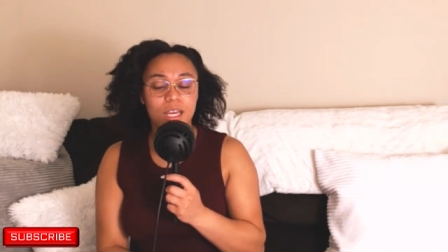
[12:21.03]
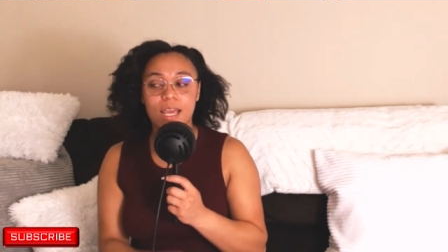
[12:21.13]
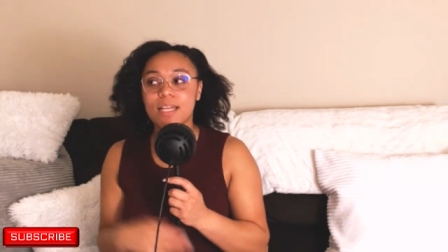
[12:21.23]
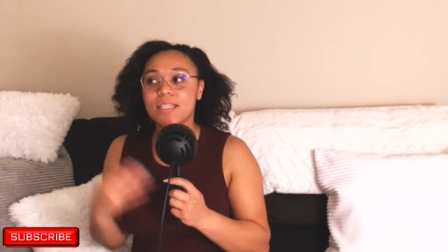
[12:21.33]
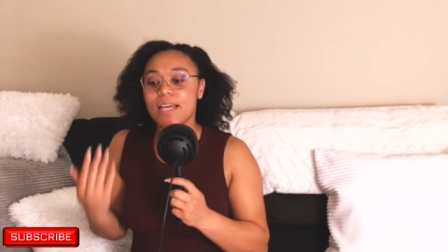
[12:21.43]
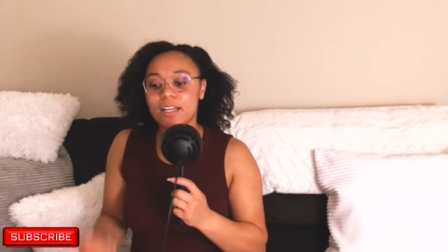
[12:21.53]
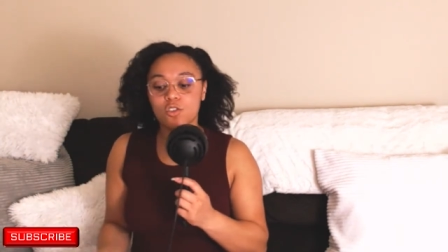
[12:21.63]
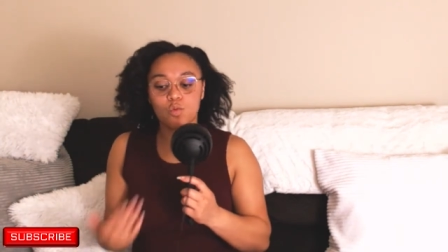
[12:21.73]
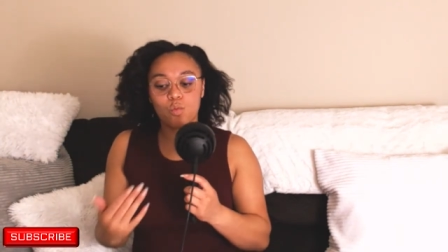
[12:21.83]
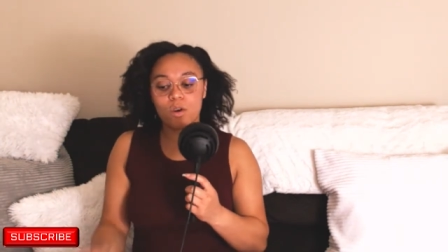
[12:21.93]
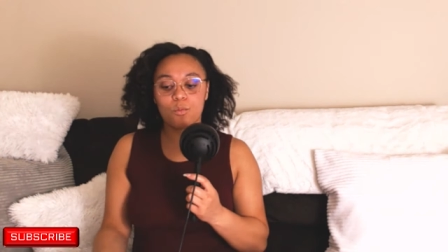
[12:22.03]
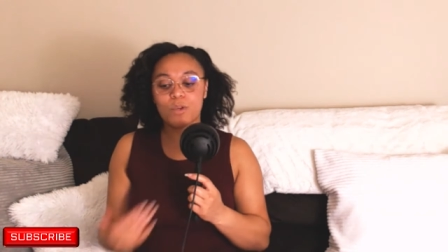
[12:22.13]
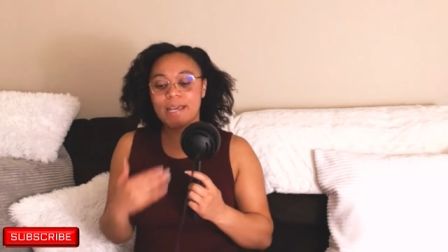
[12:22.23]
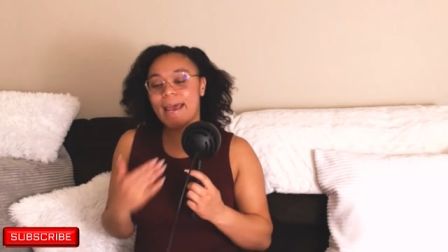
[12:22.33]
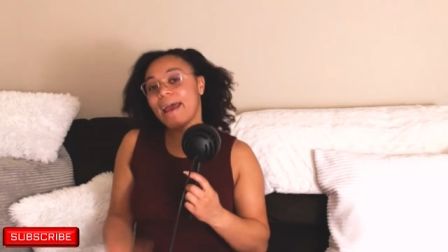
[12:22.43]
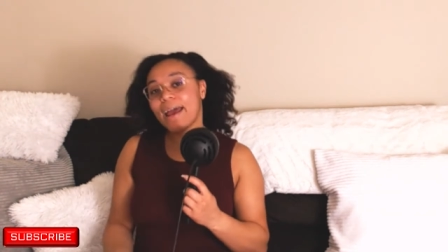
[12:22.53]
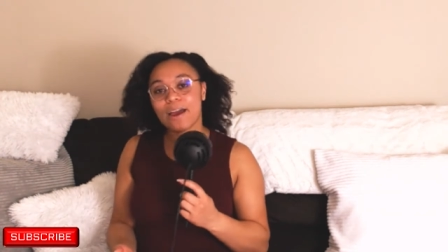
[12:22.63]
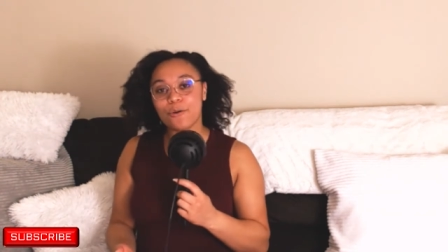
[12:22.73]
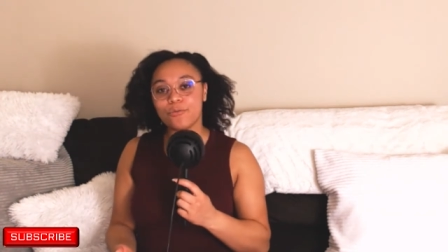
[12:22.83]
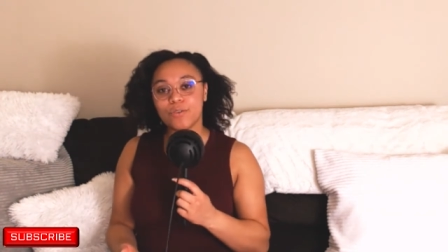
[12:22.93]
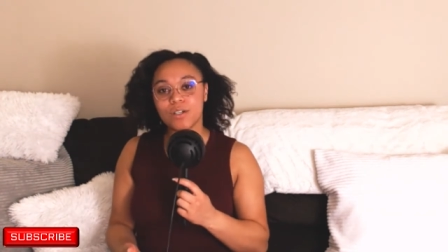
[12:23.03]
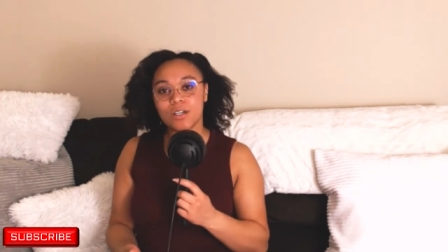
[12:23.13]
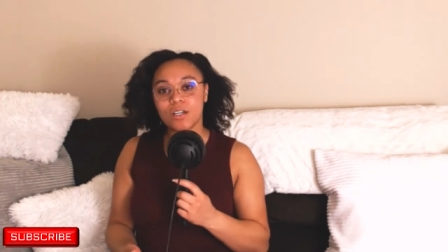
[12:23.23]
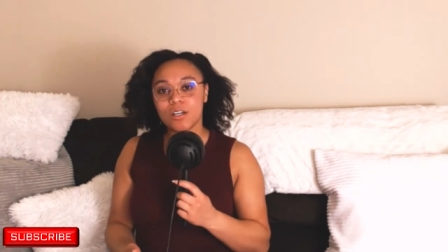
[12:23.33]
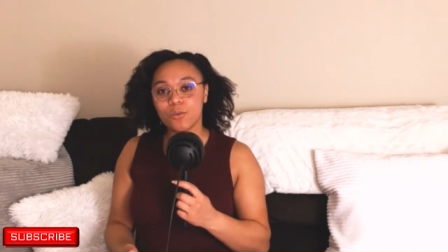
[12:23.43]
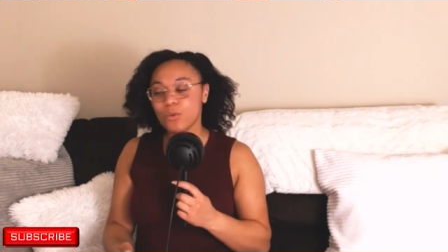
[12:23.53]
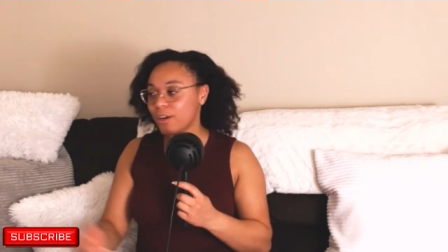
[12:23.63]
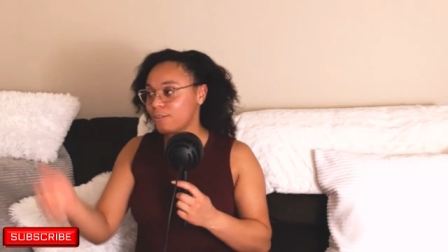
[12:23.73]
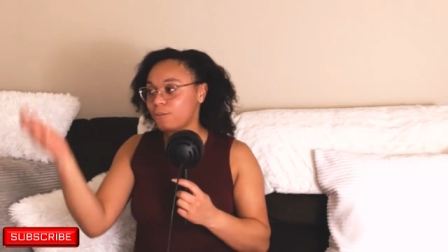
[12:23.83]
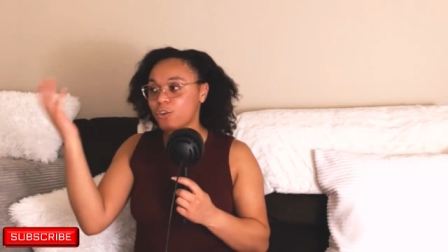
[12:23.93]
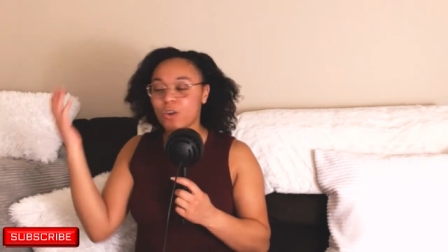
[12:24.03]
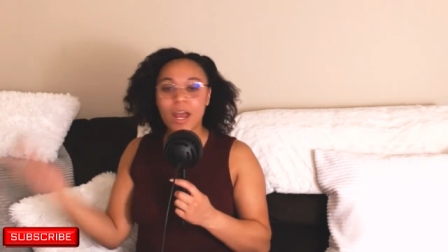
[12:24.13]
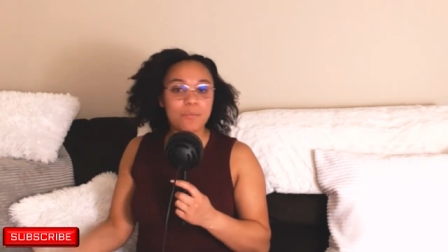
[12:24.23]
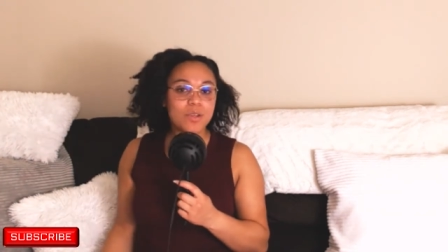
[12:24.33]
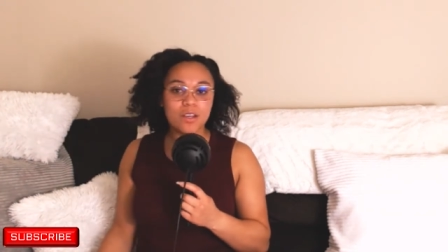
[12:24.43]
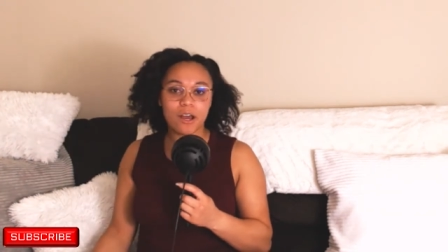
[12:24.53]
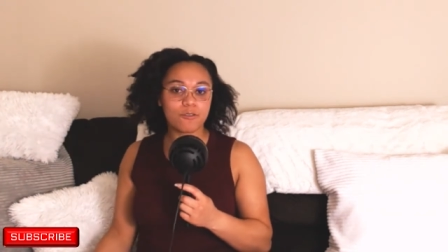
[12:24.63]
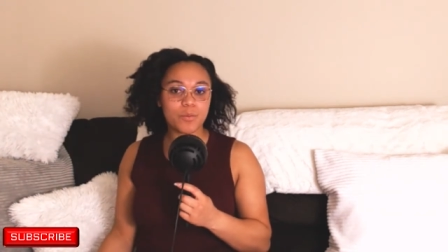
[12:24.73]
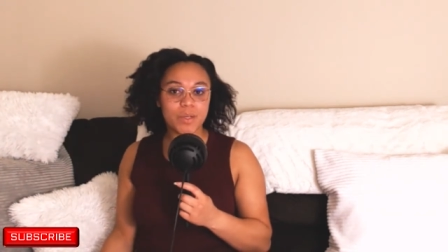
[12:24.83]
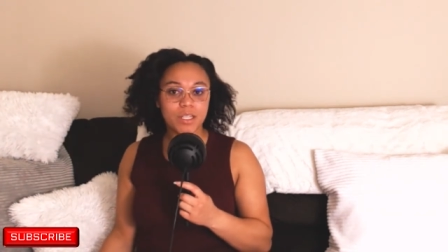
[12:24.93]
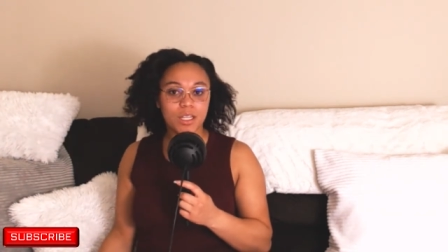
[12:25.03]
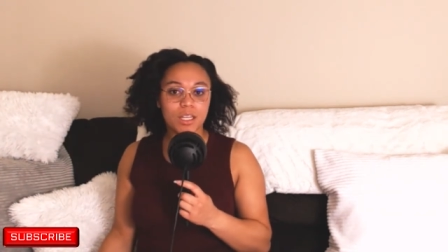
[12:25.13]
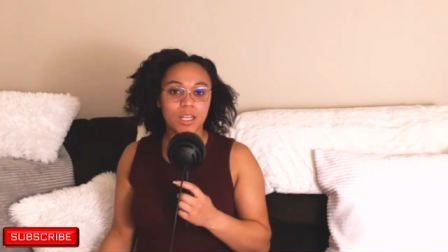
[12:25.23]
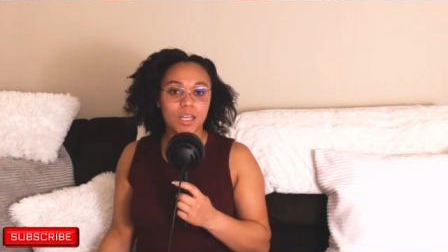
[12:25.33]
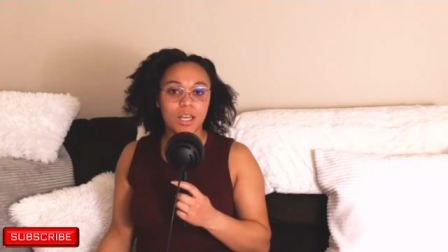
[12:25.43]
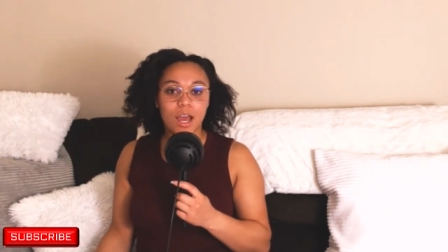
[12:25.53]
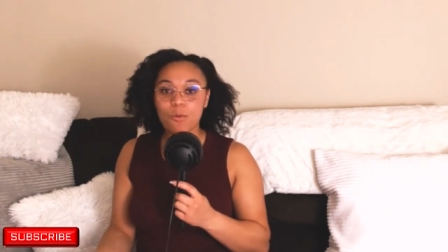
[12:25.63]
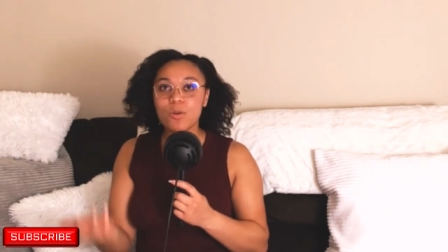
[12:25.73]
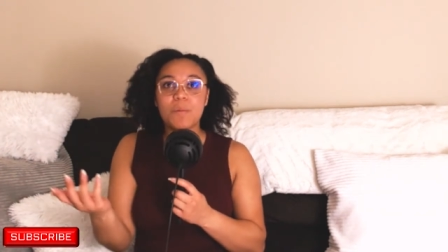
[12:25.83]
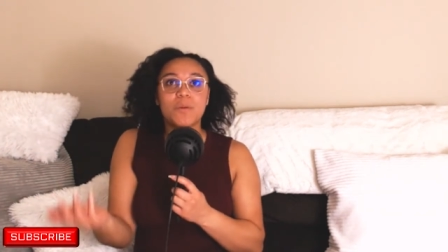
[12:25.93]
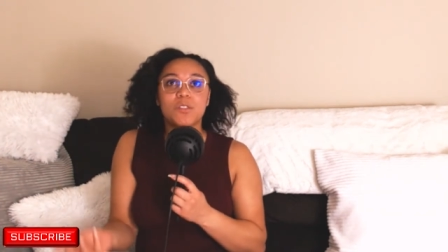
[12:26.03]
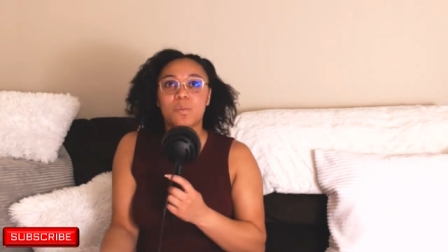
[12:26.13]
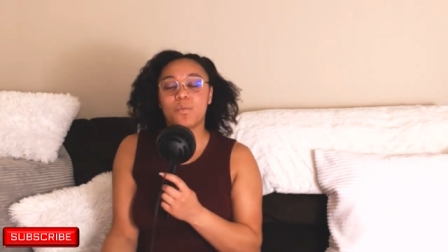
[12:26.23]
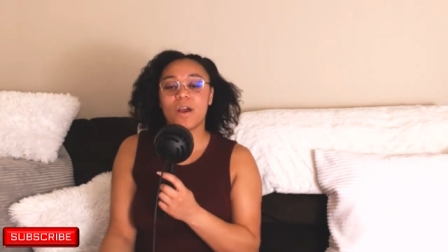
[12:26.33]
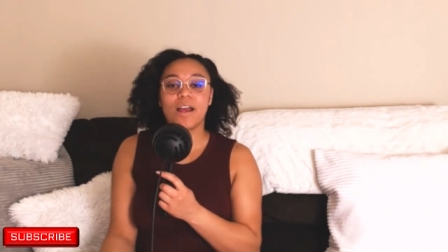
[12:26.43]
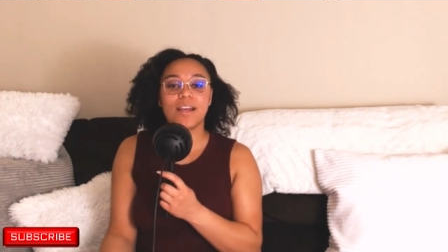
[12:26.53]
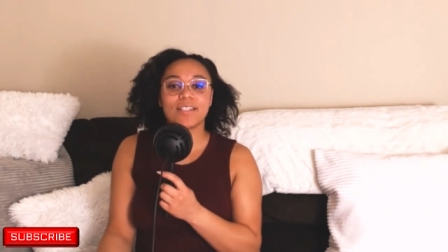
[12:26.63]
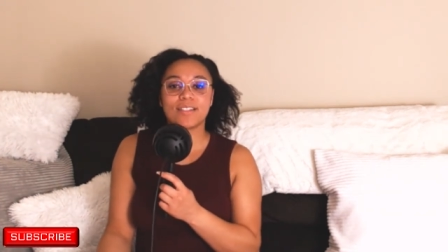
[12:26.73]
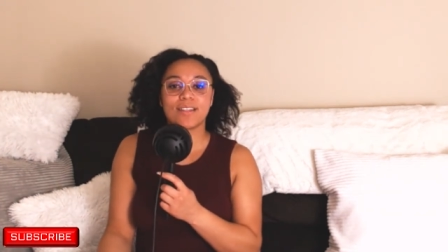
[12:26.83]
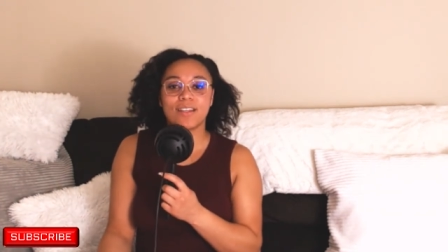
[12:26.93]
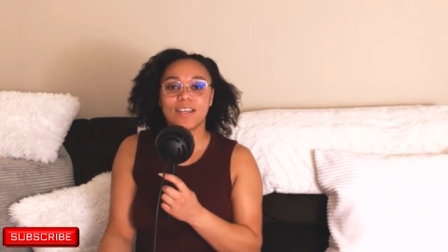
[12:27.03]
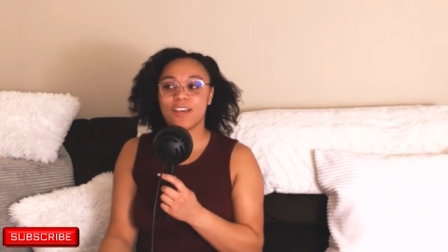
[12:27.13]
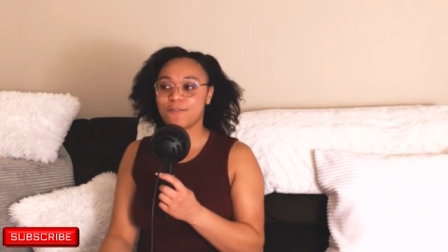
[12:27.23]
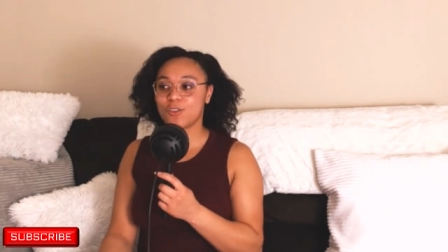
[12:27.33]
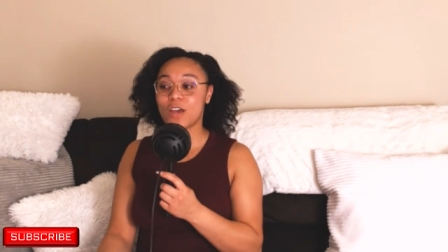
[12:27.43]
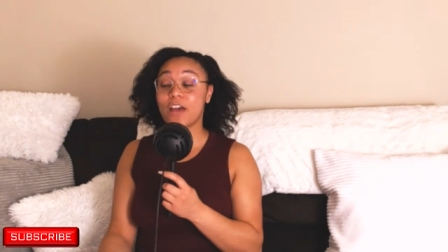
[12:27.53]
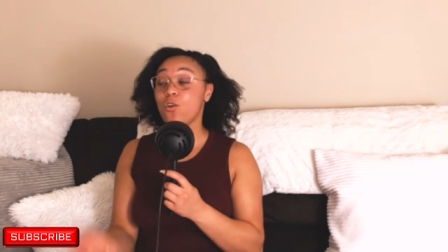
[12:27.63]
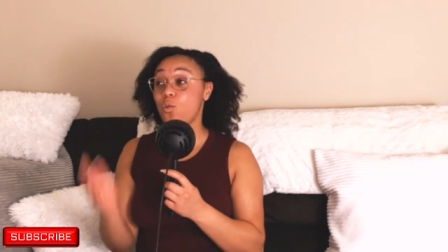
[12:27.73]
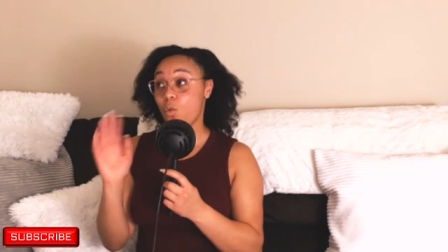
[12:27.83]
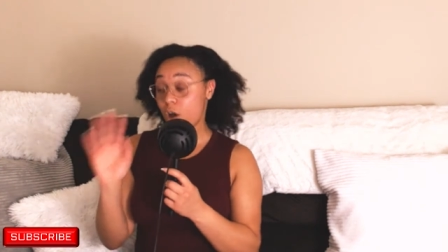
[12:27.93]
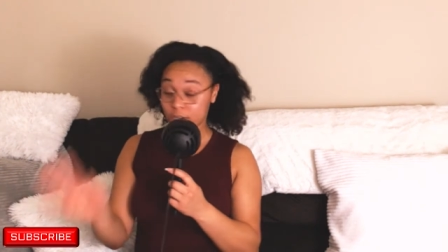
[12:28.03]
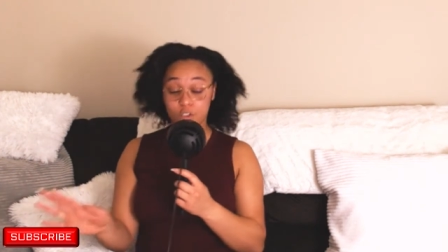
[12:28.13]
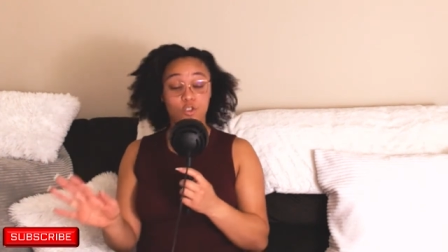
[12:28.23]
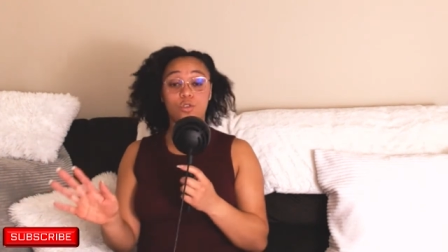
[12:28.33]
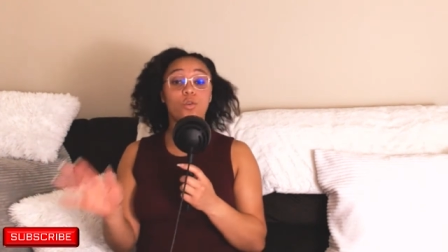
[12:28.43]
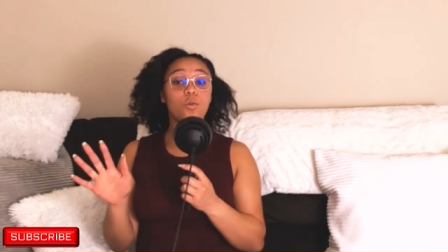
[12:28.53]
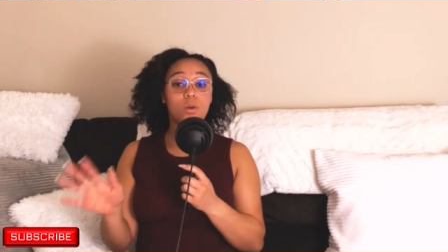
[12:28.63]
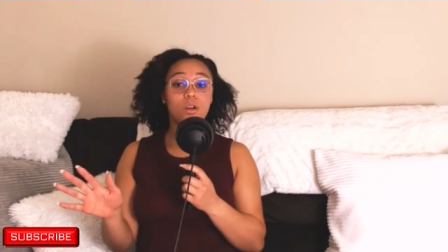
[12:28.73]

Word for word: And that's what we have. We have crappy government. I wouldn't be surprised if I don't want it to.